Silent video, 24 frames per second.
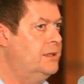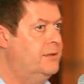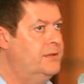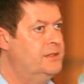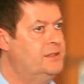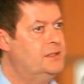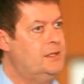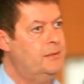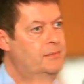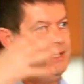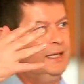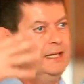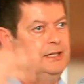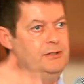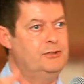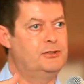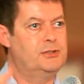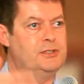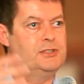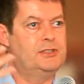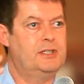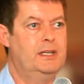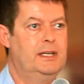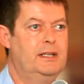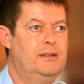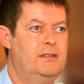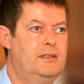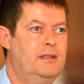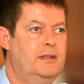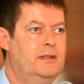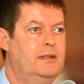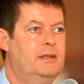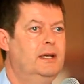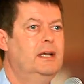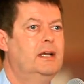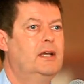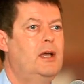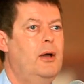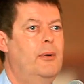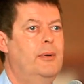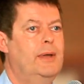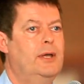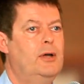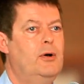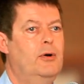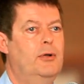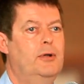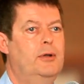So there's something interesting
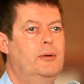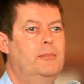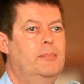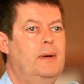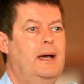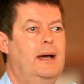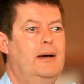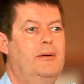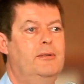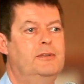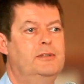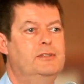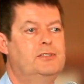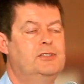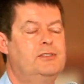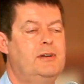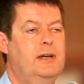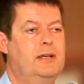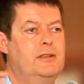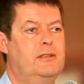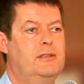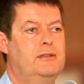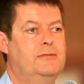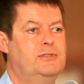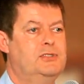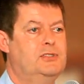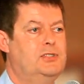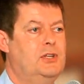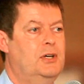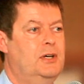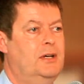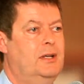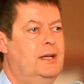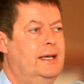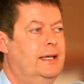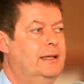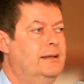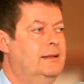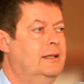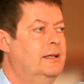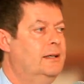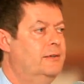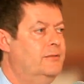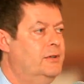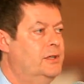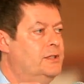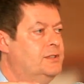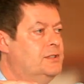going on about the strength of sterling
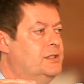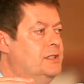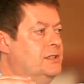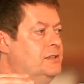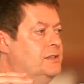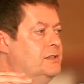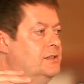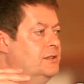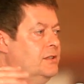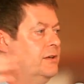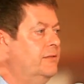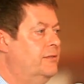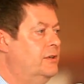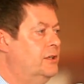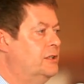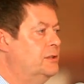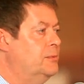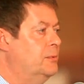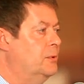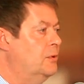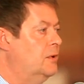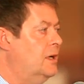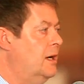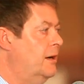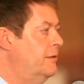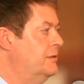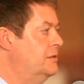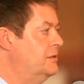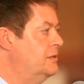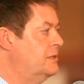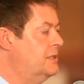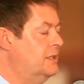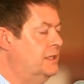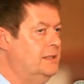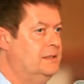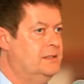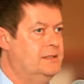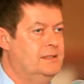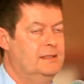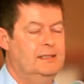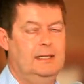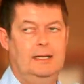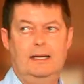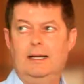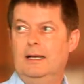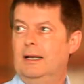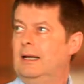versus convertible currencies,